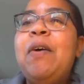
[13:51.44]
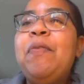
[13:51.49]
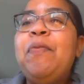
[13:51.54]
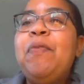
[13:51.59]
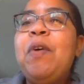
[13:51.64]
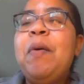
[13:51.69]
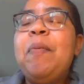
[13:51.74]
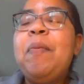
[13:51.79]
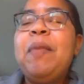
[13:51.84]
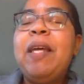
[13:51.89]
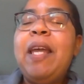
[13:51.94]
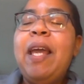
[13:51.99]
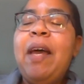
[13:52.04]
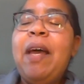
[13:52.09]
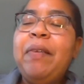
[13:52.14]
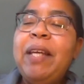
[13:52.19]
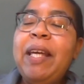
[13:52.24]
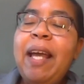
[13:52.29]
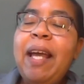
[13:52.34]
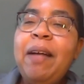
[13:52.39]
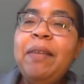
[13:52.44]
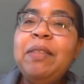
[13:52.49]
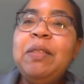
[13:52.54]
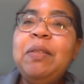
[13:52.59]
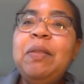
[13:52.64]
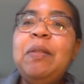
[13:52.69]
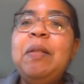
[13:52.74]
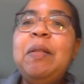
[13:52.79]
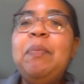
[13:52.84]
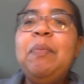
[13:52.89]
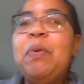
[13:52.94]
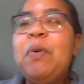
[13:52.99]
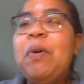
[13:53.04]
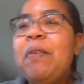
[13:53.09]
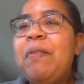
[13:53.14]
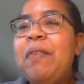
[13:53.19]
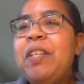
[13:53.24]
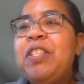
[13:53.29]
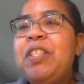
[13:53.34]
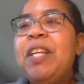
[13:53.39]
from the County Council and Board
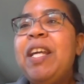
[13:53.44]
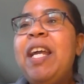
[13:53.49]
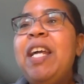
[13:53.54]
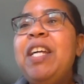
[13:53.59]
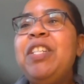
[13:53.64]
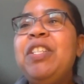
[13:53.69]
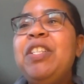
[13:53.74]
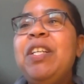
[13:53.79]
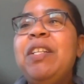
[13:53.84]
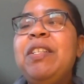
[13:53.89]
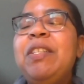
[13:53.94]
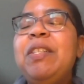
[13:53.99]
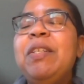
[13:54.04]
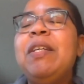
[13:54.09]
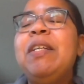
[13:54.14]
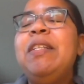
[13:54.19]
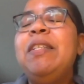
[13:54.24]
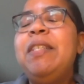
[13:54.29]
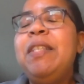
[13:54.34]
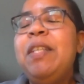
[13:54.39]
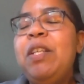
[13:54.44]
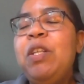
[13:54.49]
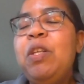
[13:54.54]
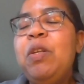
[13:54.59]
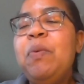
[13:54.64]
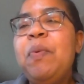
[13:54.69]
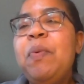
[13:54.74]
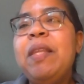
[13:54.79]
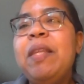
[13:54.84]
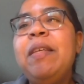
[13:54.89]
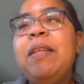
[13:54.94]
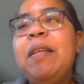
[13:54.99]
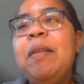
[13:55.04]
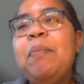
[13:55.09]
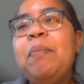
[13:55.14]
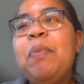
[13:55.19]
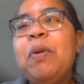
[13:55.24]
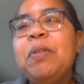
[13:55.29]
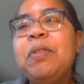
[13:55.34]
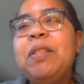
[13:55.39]
of Education to continue with an
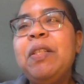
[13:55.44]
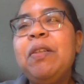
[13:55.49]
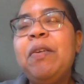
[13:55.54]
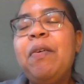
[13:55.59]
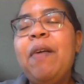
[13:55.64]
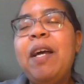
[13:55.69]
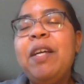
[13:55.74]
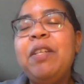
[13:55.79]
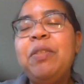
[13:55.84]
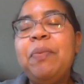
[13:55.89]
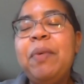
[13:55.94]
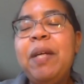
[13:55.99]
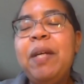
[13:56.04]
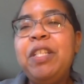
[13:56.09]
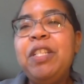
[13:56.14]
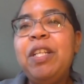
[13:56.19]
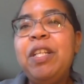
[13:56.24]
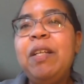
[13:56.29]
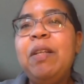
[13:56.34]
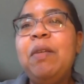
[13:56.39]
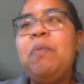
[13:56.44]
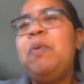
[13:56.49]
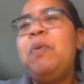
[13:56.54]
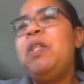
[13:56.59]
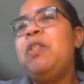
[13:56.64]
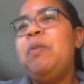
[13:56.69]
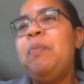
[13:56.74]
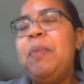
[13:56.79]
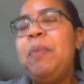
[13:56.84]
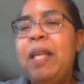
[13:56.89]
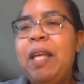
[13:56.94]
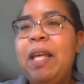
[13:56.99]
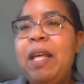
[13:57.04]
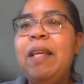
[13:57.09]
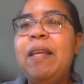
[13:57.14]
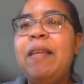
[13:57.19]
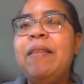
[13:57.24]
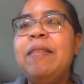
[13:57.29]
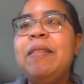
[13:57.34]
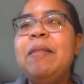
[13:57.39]
in-person graduation, and we should be
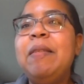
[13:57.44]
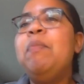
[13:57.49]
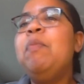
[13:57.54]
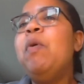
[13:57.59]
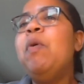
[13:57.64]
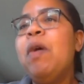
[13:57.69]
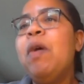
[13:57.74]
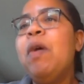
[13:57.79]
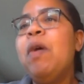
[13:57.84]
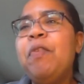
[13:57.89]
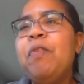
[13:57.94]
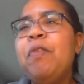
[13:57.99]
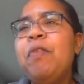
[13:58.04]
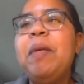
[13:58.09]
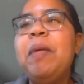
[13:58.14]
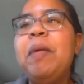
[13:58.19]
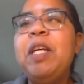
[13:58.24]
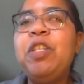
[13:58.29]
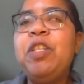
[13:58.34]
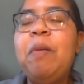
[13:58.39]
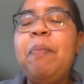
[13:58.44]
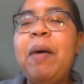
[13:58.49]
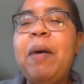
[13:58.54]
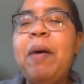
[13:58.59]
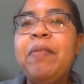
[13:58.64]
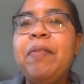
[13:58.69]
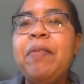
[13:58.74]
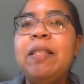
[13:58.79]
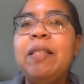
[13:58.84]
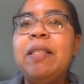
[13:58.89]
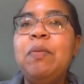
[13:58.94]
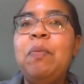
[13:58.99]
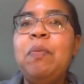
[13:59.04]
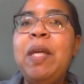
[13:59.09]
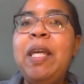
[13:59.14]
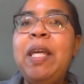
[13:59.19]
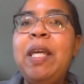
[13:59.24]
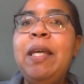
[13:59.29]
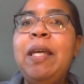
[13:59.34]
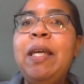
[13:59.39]
getting some more information about this
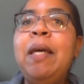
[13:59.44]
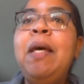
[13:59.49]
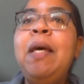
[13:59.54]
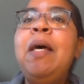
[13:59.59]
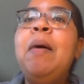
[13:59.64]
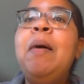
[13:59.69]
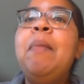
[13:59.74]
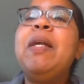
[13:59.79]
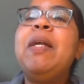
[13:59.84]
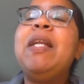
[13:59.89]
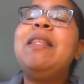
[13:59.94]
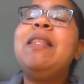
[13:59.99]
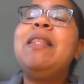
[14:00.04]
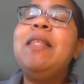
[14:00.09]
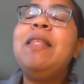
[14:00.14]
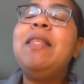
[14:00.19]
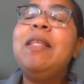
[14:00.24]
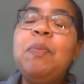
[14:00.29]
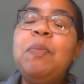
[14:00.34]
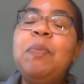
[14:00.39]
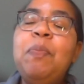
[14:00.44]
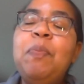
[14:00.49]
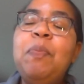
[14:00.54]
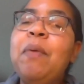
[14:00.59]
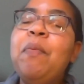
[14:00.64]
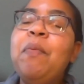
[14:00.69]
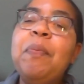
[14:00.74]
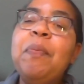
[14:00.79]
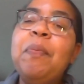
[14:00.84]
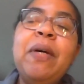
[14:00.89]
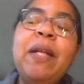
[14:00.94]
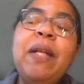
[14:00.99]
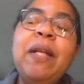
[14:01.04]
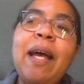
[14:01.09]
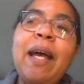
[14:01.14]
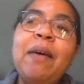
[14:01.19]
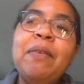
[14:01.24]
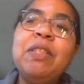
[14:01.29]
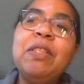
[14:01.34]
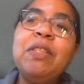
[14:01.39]
week. But at this point, we're
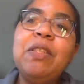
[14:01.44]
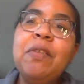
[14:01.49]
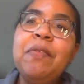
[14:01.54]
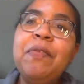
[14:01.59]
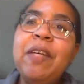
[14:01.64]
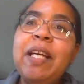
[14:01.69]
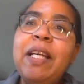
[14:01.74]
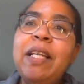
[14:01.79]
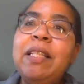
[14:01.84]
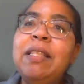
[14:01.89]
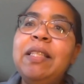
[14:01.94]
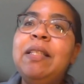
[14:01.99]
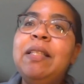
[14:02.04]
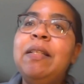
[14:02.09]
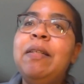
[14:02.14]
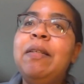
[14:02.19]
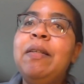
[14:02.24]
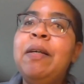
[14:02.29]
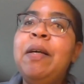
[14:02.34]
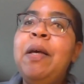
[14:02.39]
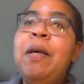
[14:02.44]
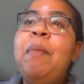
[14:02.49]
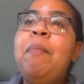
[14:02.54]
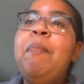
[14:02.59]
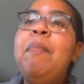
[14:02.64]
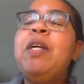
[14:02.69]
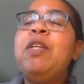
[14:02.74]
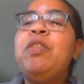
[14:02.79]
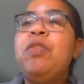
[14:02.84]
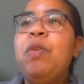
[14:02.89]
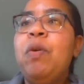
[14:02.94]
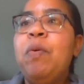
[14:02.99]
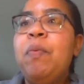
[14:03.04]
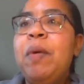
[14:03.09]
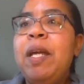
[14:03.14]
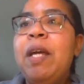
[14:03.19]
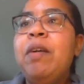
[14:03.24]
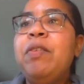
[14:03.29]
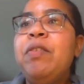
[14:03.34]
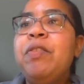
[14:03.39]
putting out surveys to make sure
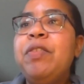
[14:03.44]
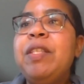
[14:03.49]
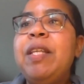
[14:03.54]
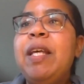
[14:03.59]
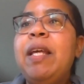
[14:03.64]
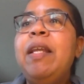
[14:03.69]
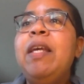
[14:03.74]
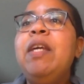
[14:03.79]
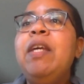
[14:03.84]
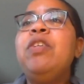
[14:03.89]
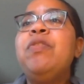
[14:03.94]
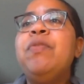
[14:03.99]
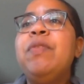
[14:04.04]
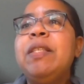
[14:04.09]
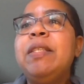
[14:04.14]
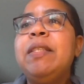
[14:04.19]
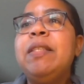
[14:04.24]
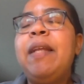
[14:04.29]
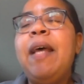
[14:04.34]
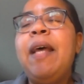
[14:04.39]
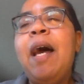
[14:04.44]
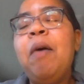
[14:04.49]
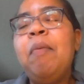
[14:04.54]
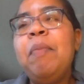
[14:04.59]
we understand interest in how